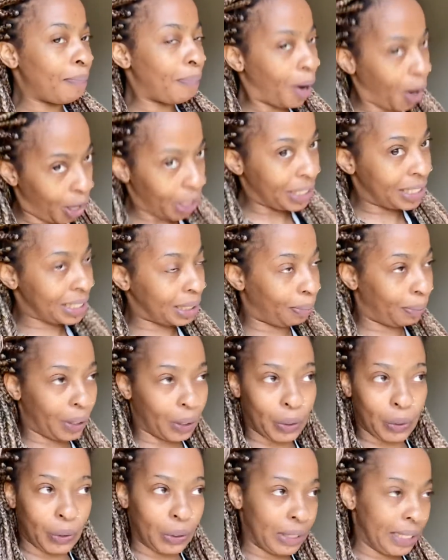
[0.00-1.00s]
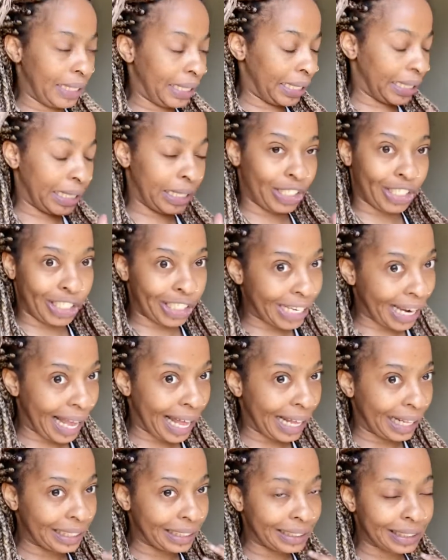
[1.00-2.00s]
part, because
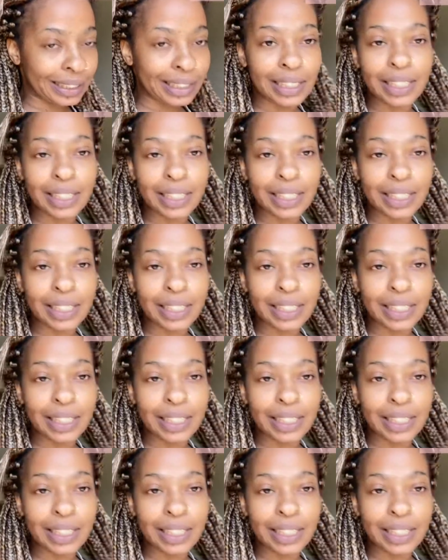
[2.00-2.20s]
child